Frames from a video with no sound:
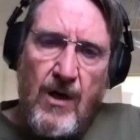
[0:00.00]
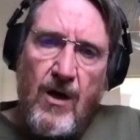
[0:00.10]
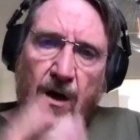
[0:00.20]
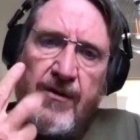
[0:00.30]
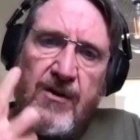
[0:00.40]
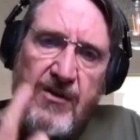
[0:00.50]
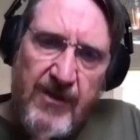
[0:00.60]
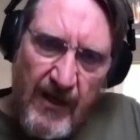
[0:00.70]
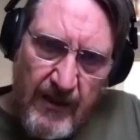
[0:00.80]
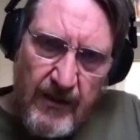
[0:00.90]
On the
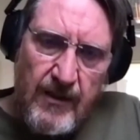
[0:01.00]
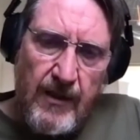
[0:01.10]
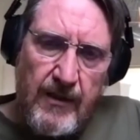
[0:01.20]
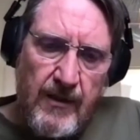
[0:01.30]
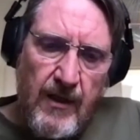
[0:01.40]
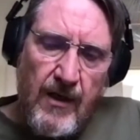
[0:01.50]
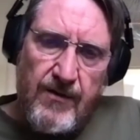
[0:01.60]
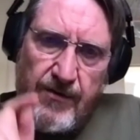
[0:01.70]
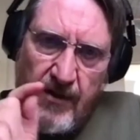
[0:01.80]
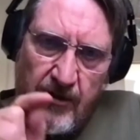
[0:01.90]
second day,
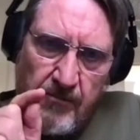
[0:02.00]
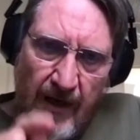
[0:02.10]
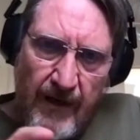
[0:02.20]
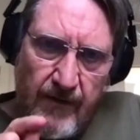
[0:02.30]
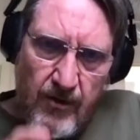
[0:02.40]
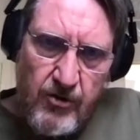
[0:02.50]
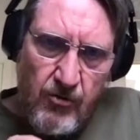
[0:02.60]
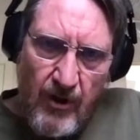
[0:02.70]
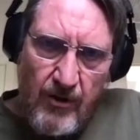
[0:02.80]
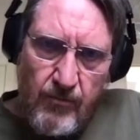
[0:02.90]
this
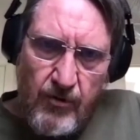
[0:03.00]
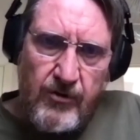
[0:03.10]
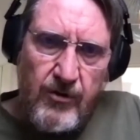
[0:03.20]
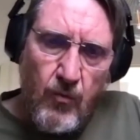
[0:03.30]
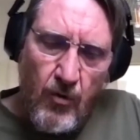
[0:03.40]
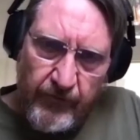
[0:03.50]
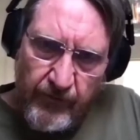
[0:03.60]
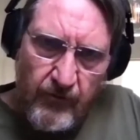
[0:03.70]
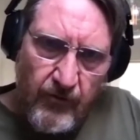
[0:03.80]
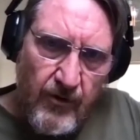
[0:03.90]
Johan Botha, walks
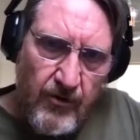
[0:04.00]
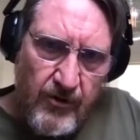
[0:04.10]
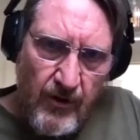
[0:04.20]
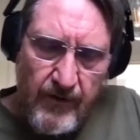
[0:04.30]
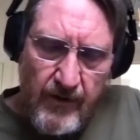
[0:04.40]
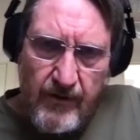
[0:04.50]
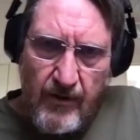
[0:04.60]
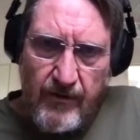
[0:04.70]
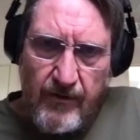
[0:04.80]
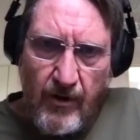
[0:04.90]
into
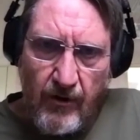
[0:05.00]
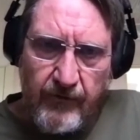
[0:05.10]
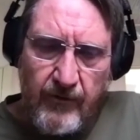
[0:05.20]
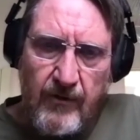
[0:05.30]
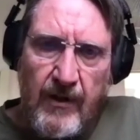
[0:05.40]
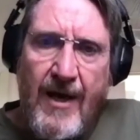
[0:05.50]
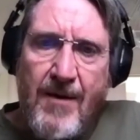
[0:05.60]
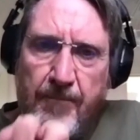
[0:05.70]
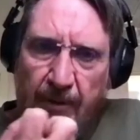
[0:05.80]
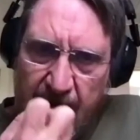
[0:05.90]
the hostel,
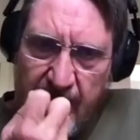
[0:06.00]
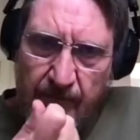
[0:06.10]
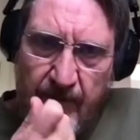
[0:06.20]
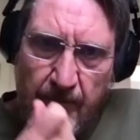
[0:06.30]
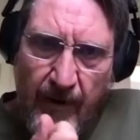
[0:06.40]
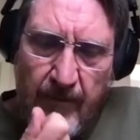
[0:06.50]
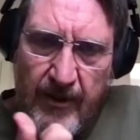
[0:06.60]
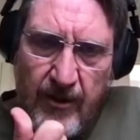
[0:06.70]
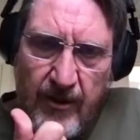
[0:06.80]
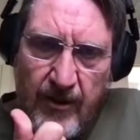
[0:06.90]
picks up the
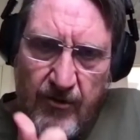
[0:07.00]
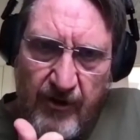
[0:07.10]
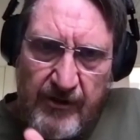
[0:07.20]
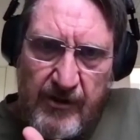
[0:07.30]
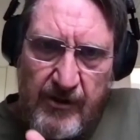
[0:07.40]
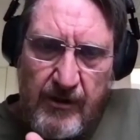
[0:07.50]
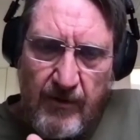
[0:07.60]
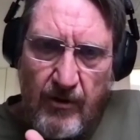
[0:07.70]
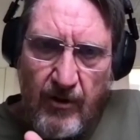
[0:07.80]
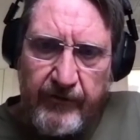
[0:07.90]
public address system in the
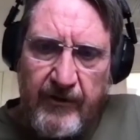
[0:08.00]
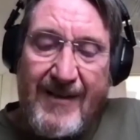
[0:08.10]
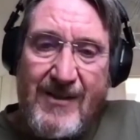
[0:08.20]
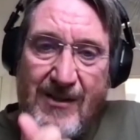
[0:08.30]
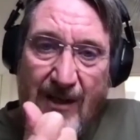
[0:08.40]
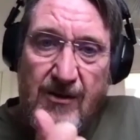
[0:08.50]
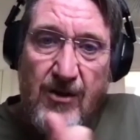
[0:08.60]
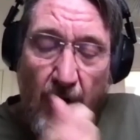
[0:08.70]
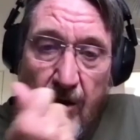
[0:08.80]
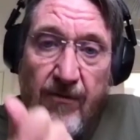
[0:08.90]
hostel and says
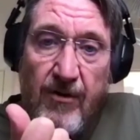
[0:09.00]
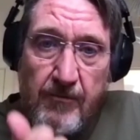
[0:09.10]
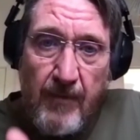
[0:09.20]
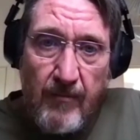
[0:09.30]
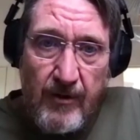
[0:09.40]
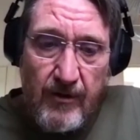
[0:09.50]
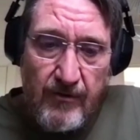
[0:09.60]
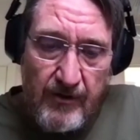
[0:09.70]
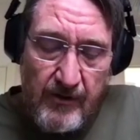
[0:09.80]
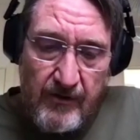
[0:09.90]
over this public
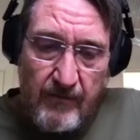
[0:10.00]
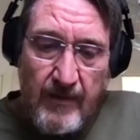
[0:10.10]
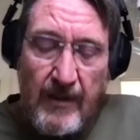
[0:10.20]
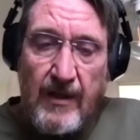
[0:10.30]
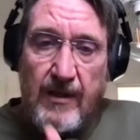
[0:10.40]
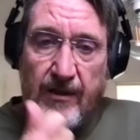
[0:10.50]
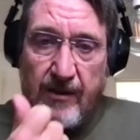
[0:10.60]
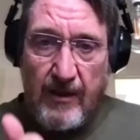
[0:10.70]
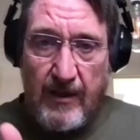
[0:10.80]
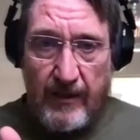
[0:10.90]
address system,
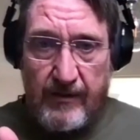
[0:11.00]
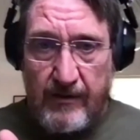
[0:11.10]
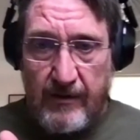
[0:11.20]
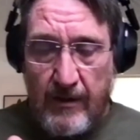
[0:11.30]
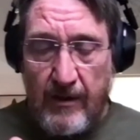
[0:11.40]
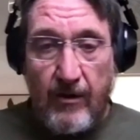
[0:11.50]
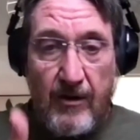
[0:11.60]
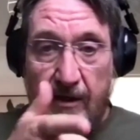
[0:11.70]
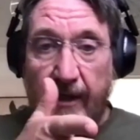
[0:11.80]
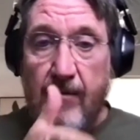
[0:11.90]
listen, guys,
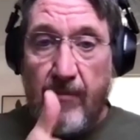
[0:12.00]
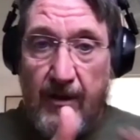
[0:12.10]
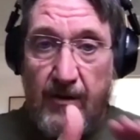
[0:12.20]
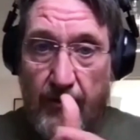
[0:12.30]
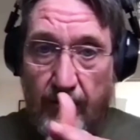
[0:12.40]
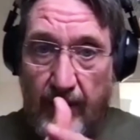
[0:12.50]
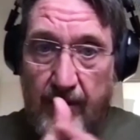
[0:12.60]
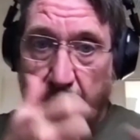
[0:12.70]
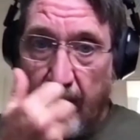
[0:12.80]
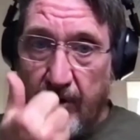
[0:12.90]
it's like a
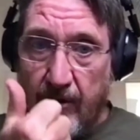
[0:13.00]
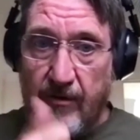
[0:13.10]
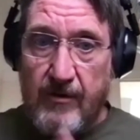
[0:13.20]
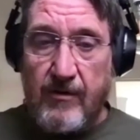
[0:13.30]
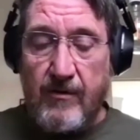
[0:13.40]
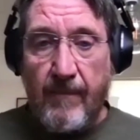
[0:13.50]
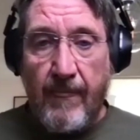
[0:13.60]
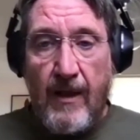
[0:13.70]
megaphone, public address system.